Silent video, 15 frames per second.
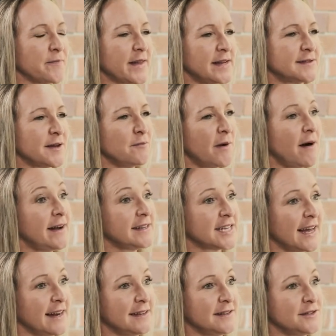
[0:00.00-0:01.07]
so my
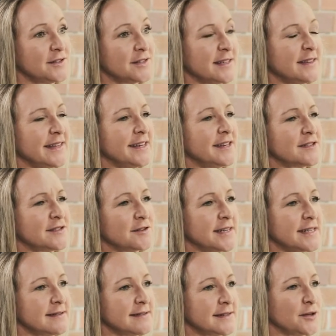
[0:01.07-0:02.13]
challenge in the
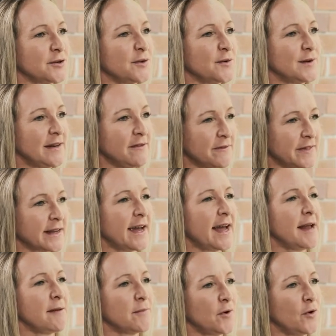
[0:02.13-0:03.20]
industry is to lift the game